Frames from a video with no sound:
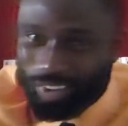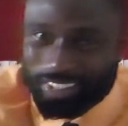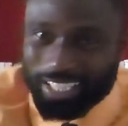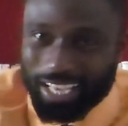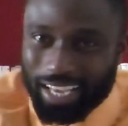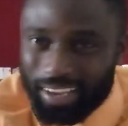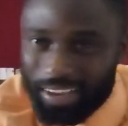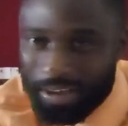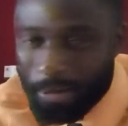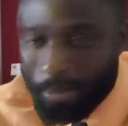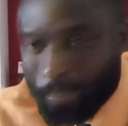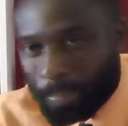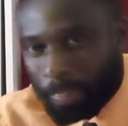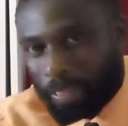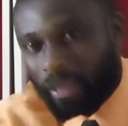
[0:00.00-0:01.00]
you know, it's like,
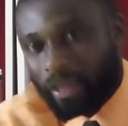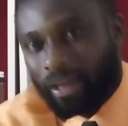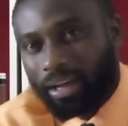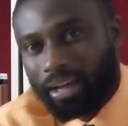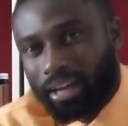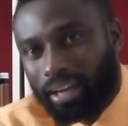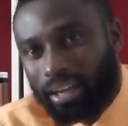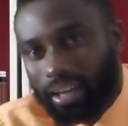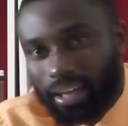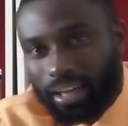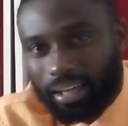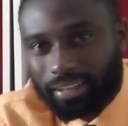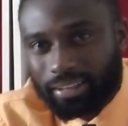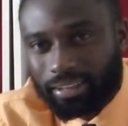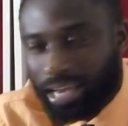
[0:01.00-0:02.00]

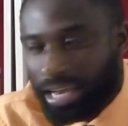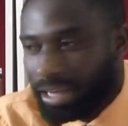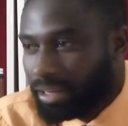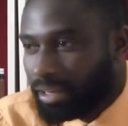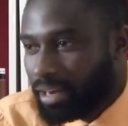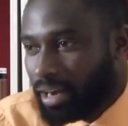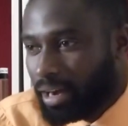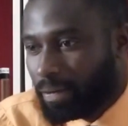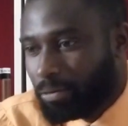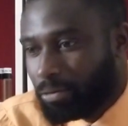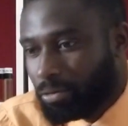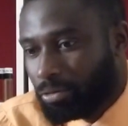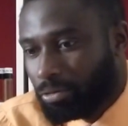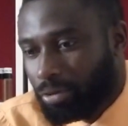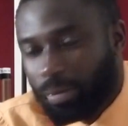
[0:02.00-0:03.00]
it's like um,
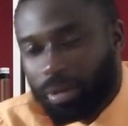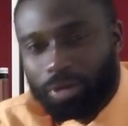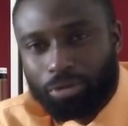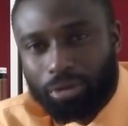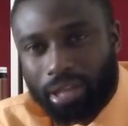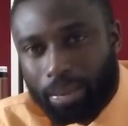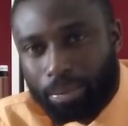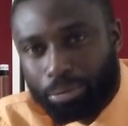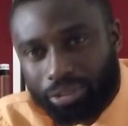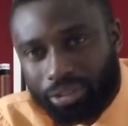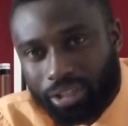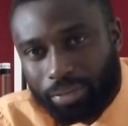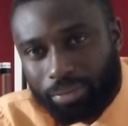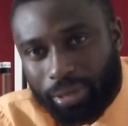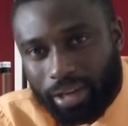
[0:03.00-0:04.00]
women really
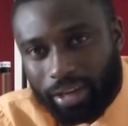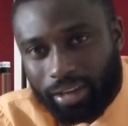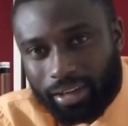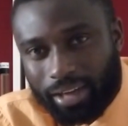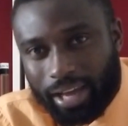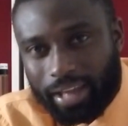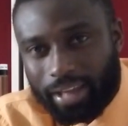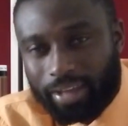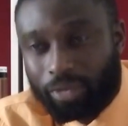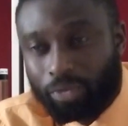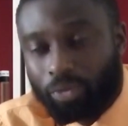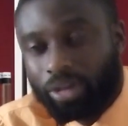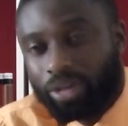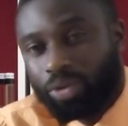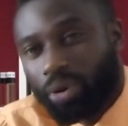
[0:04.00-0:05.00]
appreciate men. Like
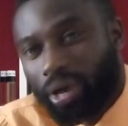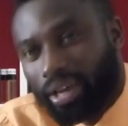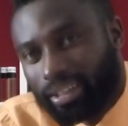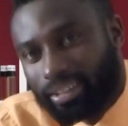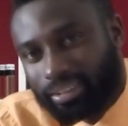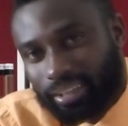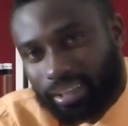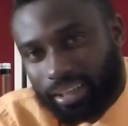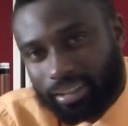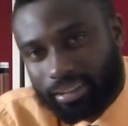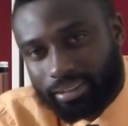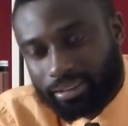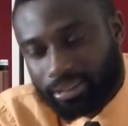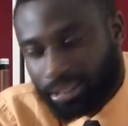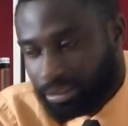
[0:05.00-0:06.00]
when you wear this thing,
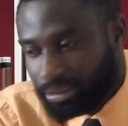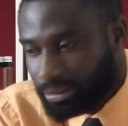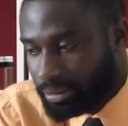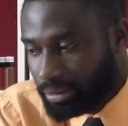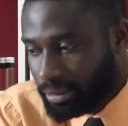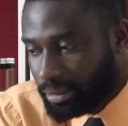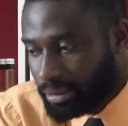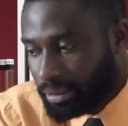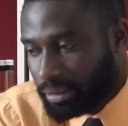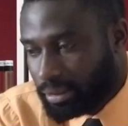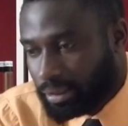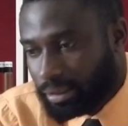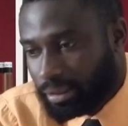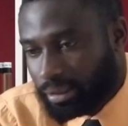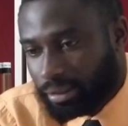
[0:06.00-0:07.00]
it's just
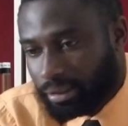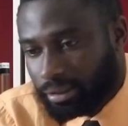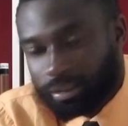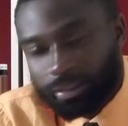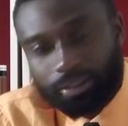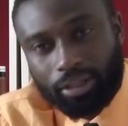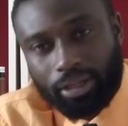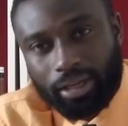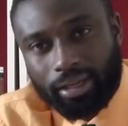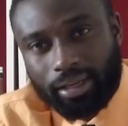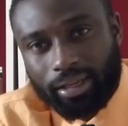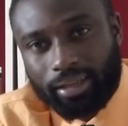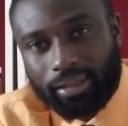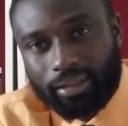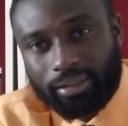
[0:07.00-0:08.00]
you just gonna
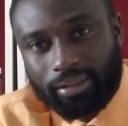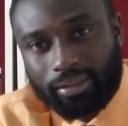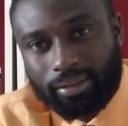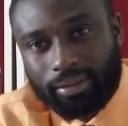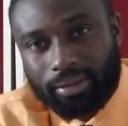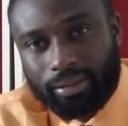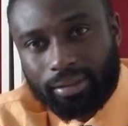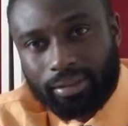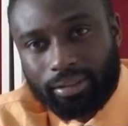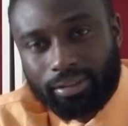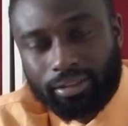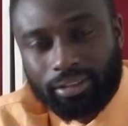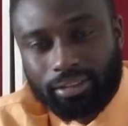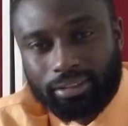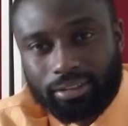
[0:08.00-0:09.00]
get
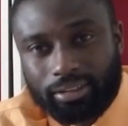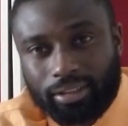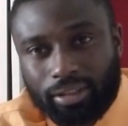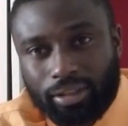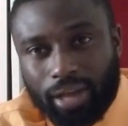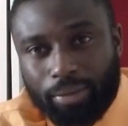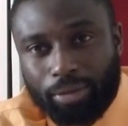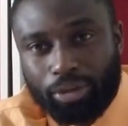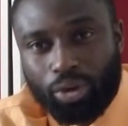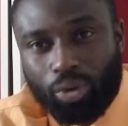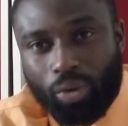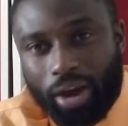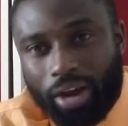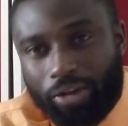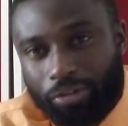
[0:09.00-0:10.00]
you just. I mean,
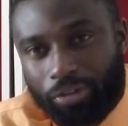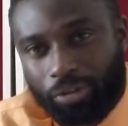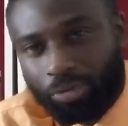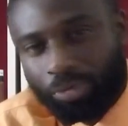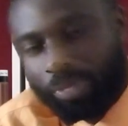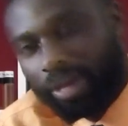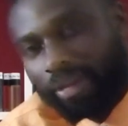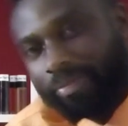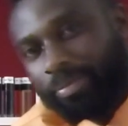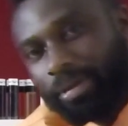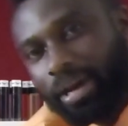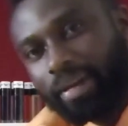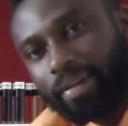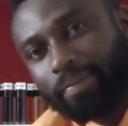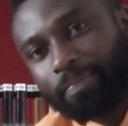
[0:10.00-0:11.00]
you're wearing it for the women,
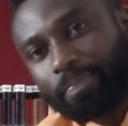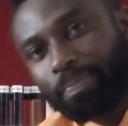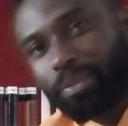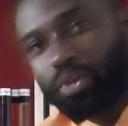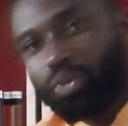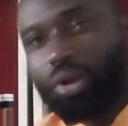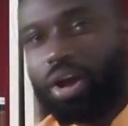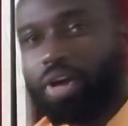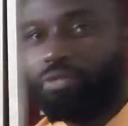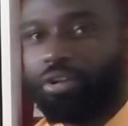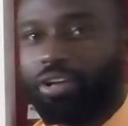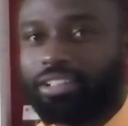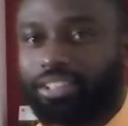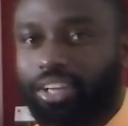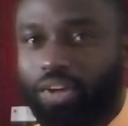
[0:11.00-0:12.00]
but wearing
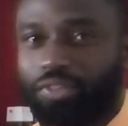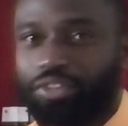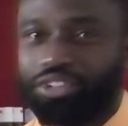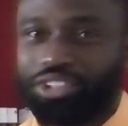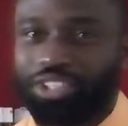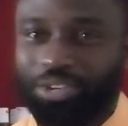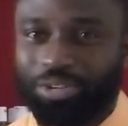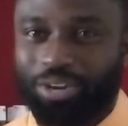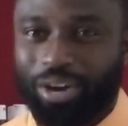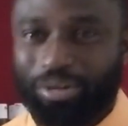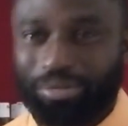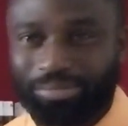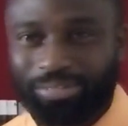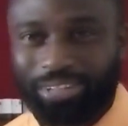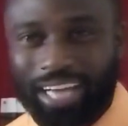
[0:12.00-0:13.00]
for yourself in
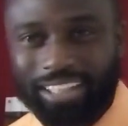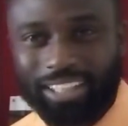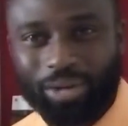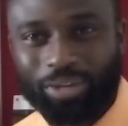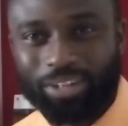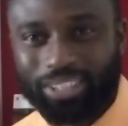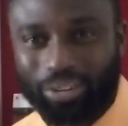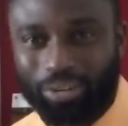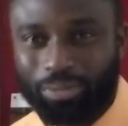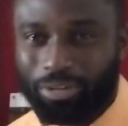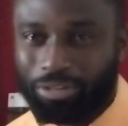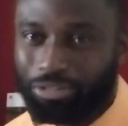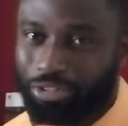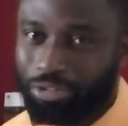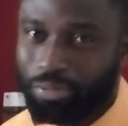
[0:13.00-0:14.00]
general. As I always say with
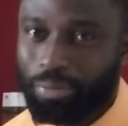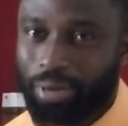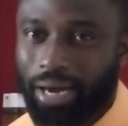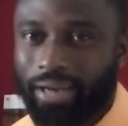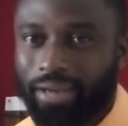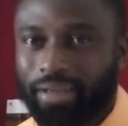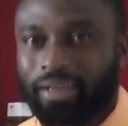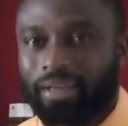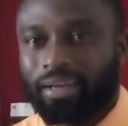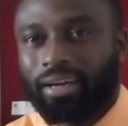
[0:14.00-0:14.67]
perfume, but